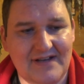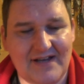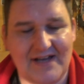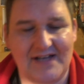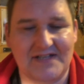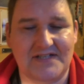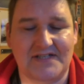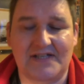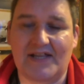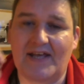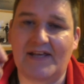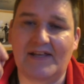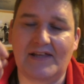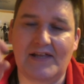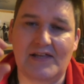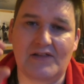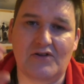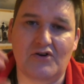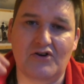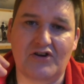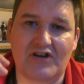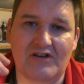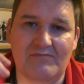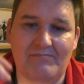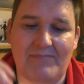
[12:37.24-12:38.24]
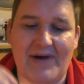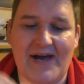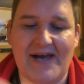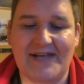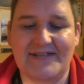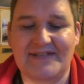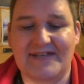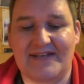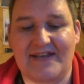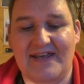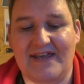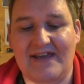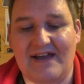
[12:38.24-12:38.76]
a slightly longer
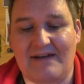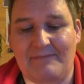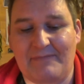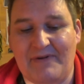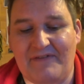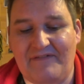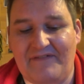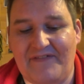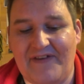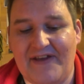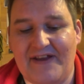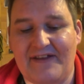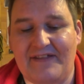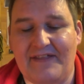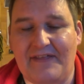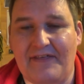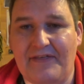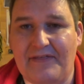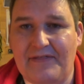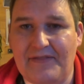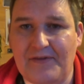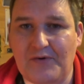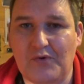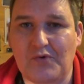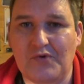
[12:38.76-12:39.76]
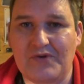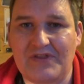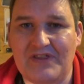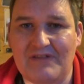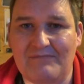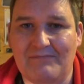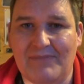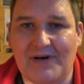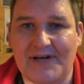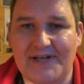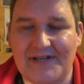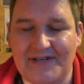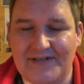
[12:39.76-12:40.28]
battery, I prefer the throw in the
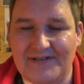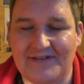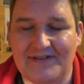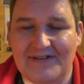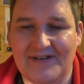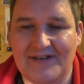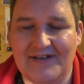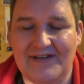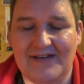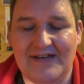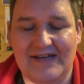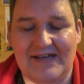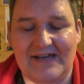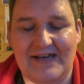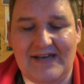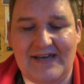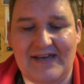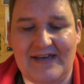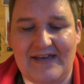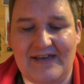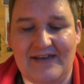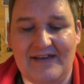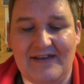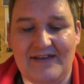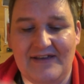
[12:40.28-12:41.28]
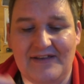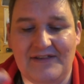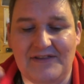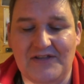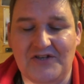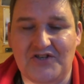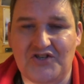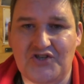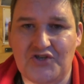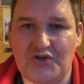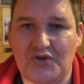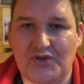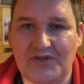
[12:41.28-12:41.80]
button. The
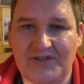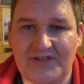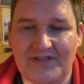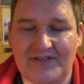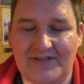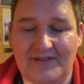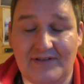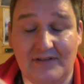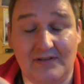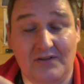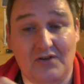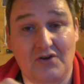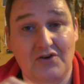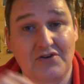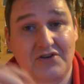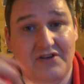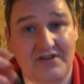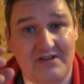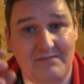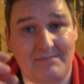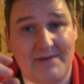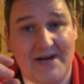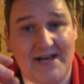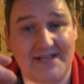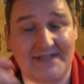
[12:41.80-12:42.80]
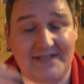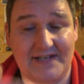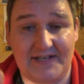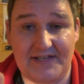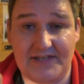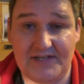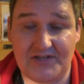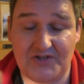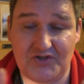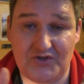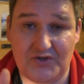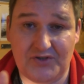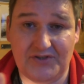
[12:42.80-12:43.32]
longer the battery,
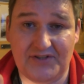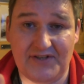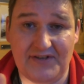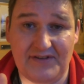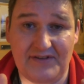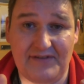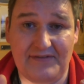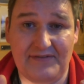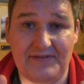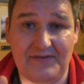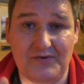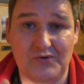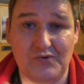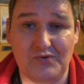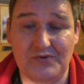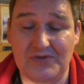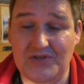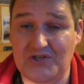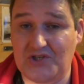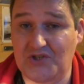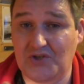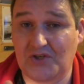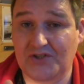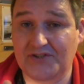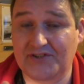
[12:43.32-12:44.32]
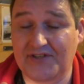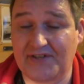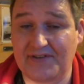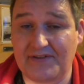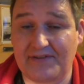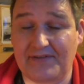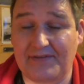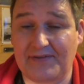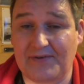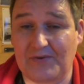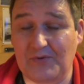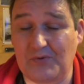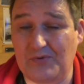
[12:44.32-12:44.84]
the shorter the throw. The shorter the
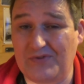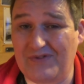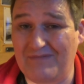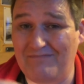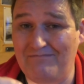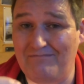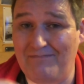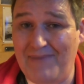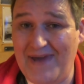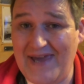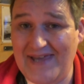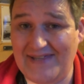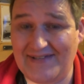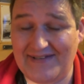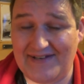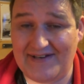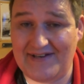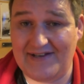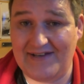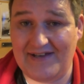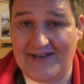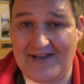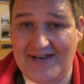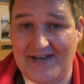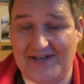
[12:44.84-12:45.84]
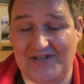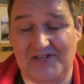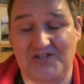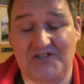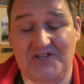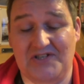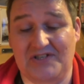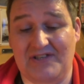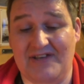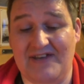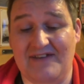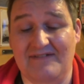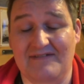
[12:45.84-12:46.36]
throw, the better it
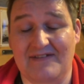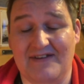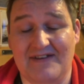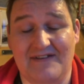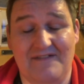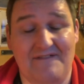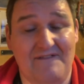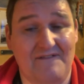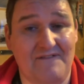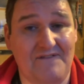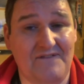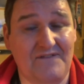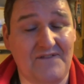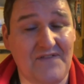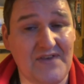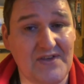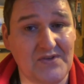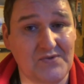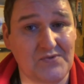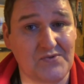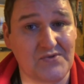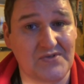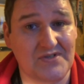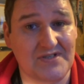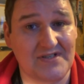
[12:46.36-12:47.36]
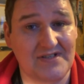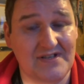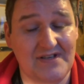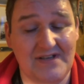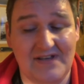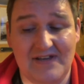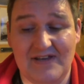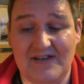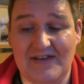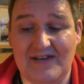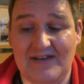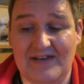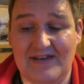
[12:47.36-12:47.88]
actually feels.
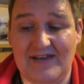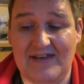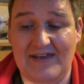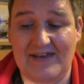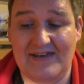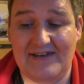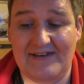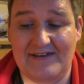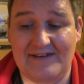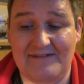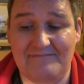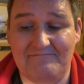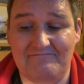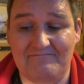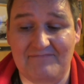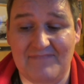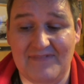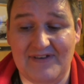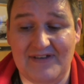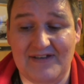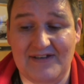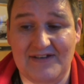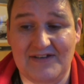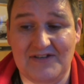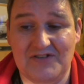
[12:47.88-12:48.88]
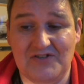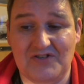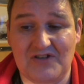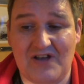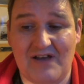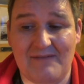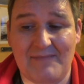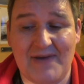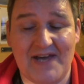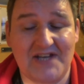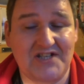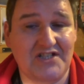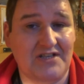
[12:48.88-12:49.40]
So
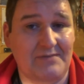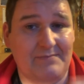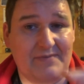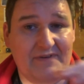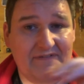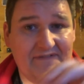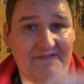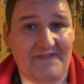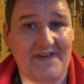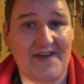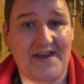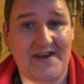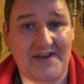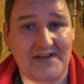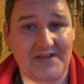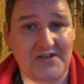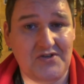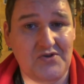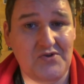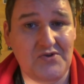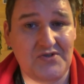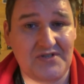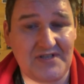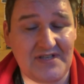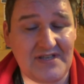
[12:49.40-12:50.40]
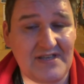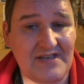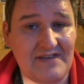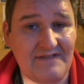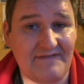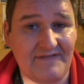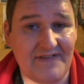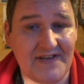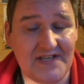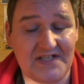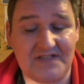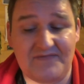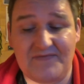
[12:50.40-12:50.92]
I'm actually preferring using
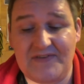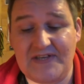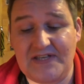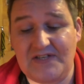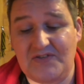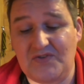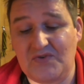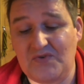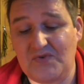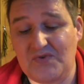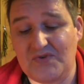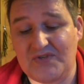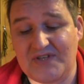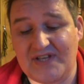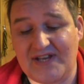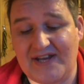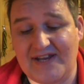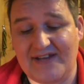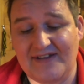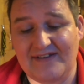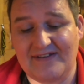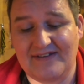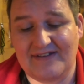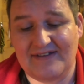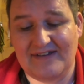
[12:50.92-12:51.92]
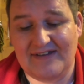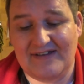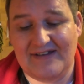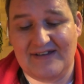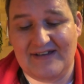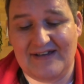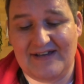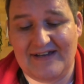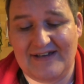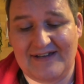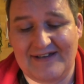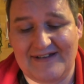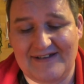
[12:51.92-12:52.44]
eFest V2s in it.
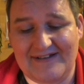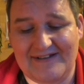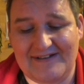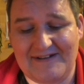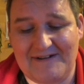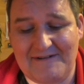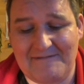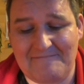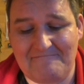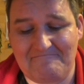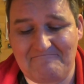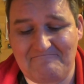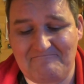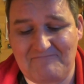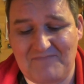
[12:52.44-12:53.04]
I